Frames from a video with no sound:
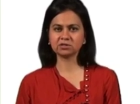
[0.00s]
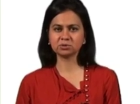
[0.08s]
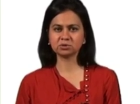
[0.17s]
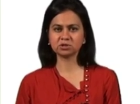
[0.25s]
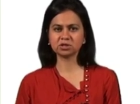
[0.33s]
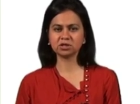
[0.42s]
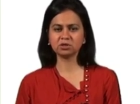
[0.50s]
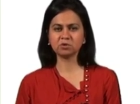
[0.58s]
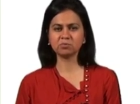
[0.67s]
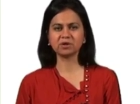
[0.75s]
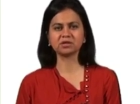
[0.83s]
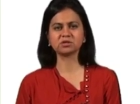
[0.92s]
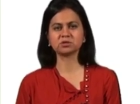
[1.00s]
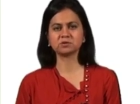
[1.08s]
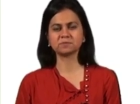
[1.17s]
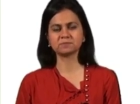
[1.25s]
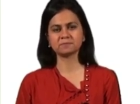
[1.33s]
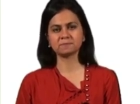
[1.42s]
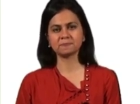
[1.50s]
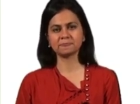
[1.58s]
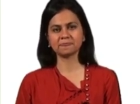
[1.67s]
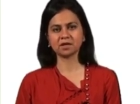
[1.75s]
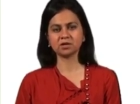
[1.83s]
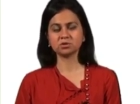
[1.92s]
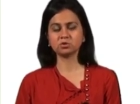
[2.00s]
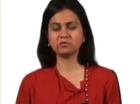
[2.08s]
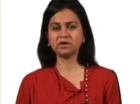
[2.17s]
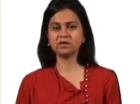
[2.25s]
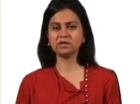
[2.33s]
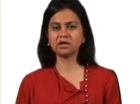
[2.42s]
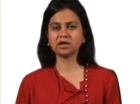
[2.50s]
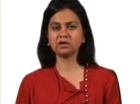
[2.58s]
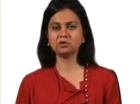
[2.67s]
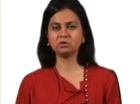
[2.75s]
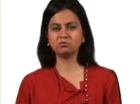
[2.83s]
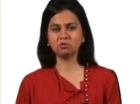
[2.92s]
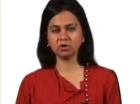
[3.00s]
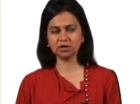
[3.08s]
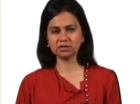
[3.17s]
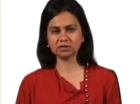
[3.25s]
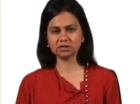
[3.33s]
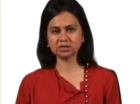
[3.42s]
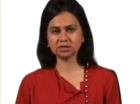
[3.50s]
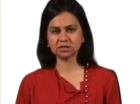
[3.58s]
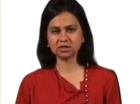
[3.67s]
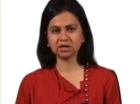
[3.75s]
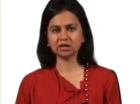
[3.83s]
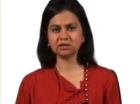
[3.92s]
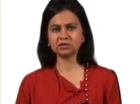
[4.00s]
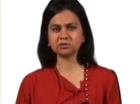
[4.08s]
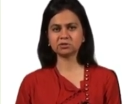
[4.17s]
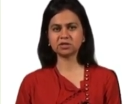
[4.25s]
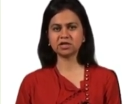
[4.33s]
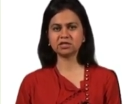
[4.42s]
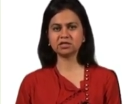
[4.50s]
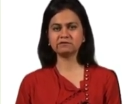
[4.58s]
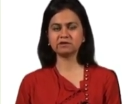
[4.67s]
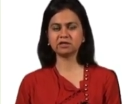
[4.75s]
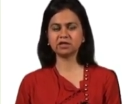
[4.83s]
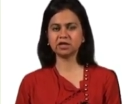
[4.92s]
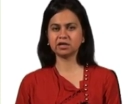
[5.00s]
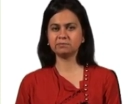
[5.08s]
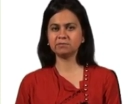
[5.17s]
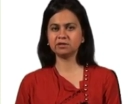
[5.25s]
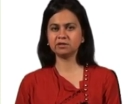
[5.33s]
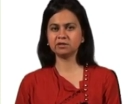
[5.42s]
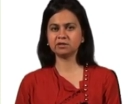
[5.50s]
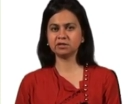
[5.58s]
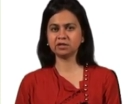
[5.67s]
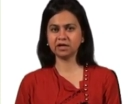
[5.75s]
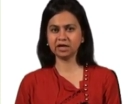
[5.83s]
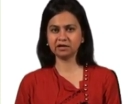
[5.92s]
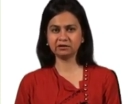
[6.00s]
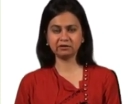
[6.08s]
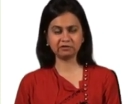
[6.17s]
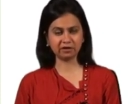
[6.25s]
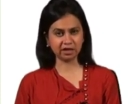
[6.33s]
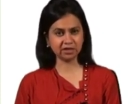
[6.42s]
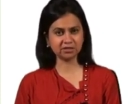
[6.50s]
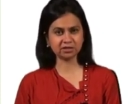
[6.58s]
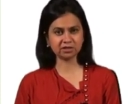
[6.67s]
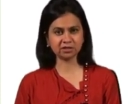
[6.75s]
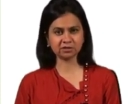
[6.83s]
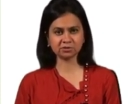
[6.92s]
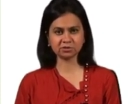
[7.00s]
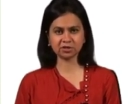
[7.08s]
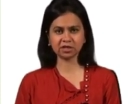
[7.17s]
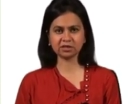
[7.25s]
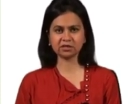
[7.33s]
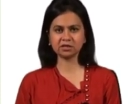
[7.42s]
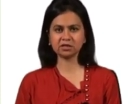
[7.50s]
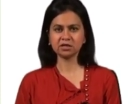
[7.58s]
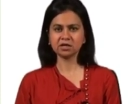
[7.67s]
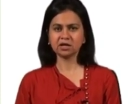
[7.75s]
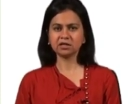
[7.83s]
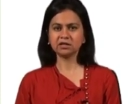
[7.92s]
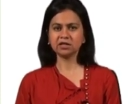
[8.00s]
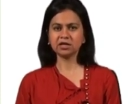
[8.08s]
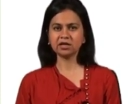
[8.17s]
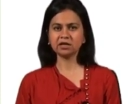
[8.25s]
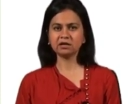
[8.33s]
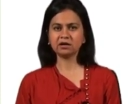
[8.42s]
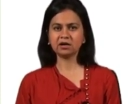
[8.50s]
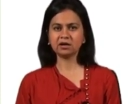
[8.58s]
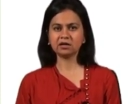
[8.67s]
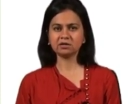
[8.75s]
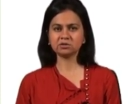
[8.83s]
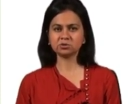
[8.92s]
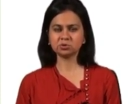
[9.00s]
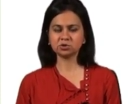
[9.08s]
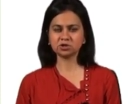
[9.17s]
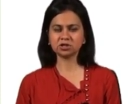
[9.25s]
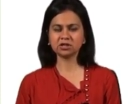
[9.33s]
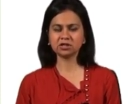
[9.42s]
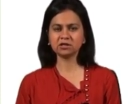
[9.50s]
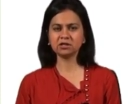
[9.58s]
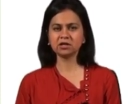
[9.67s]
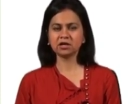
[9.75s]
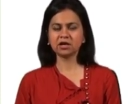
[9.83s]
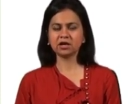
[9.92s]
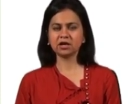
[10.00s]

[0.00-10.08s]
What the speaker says: and socially oppressed. So when they had no voice in the society, when they had been denied rights in the society, they are socially